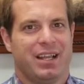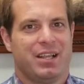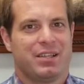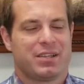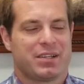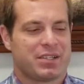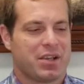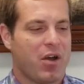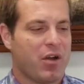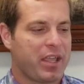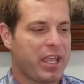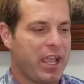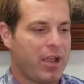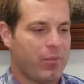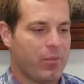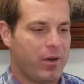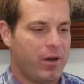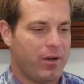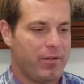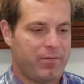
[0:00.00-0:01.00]
So I said,
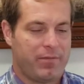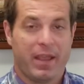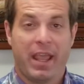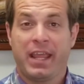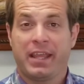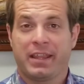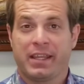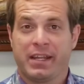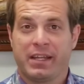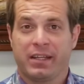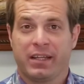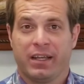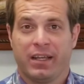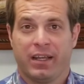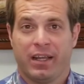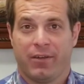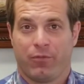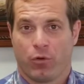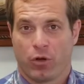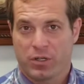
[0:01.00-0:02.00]
okay, well,
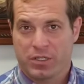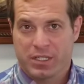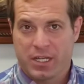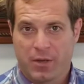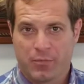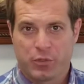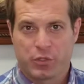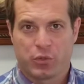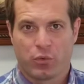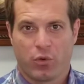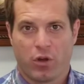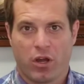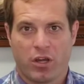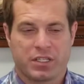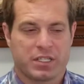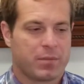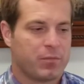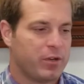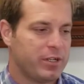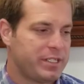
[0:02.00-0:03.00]
if worst comes to
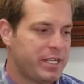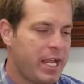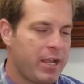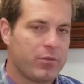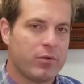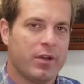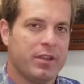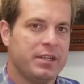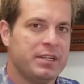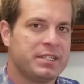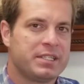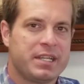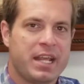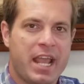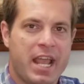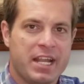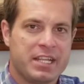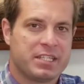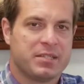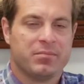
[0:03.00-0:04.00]
worst, I'm going to take one of these
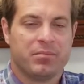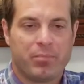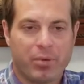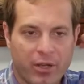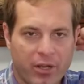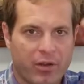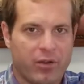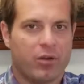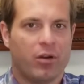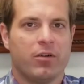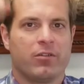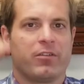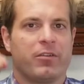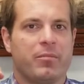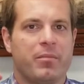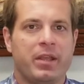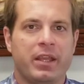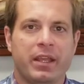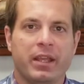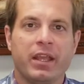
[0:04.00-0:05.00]
tents and put it over
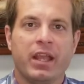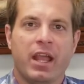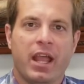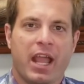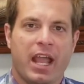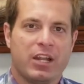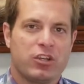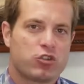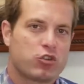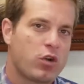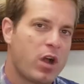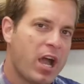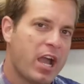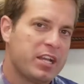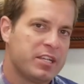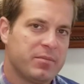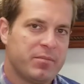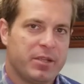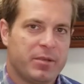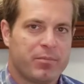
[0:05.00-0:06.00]
me and try
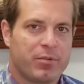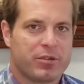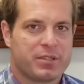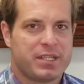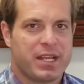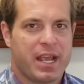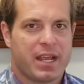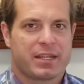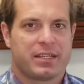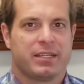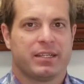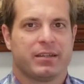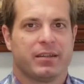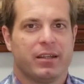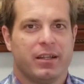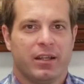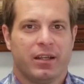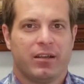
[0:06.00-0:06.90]
to be protected